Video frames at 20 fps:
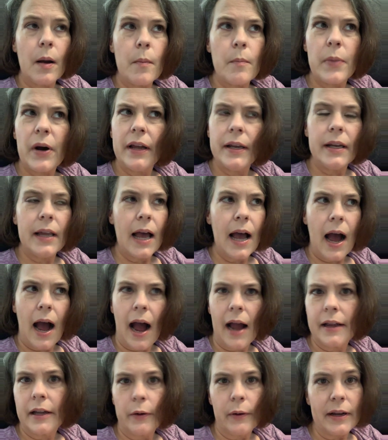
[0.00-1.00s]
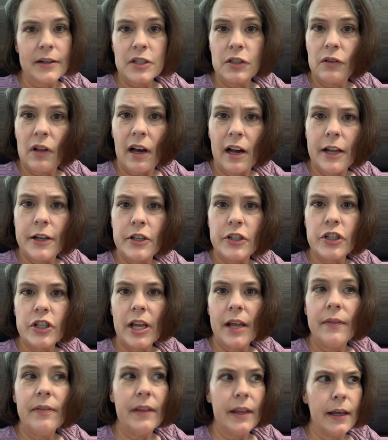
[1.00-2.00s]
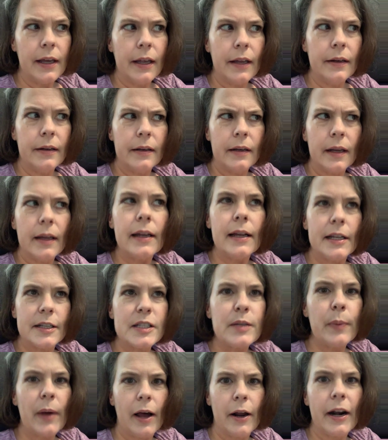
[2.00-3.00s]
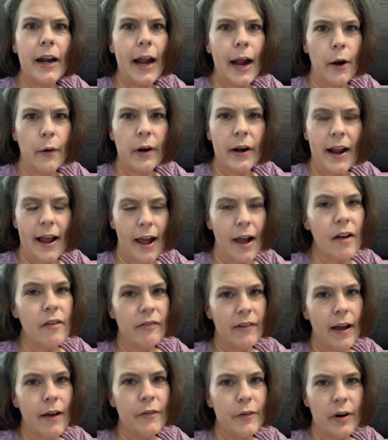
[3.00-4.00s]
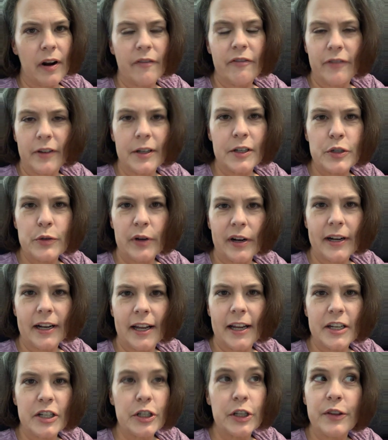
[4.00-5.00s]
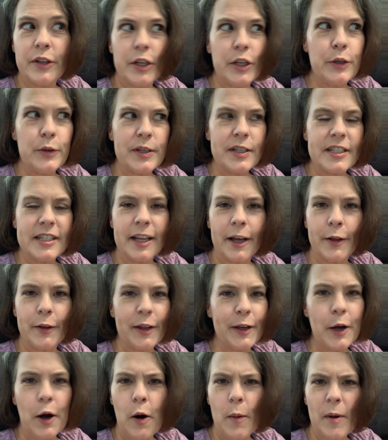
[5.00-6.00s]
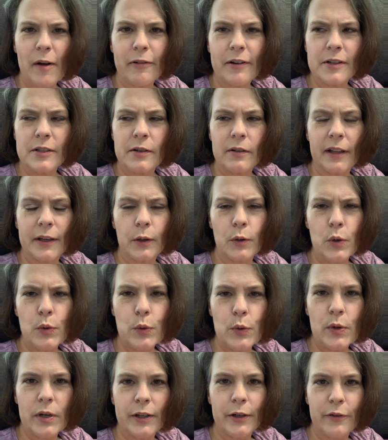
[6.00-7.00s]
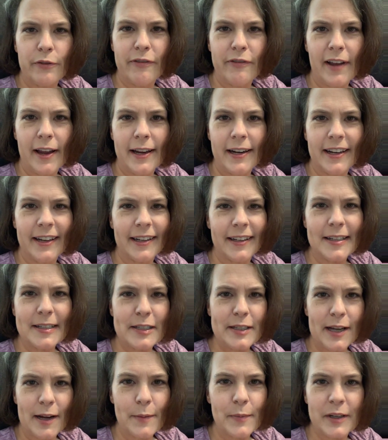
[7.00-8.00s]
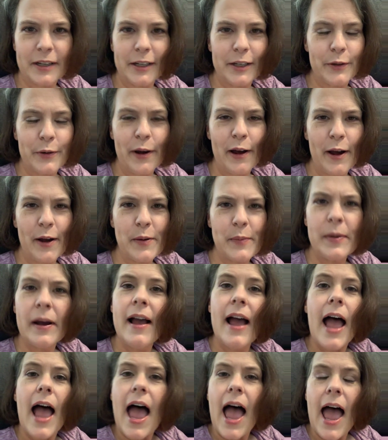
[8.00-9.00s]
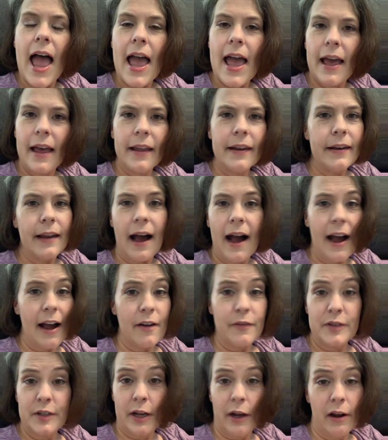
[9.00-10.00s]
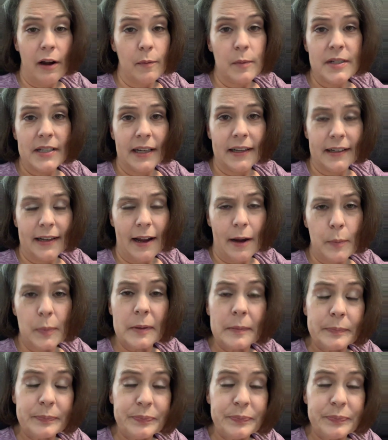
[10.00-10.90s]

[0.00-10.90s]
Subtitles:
But I go out to lunch, and then it's about an hour and a half after I've finished radiation that you can tell, like, all my friends are like, ooh, you're fading. It's time to get you home. And I have to go home and take a nap.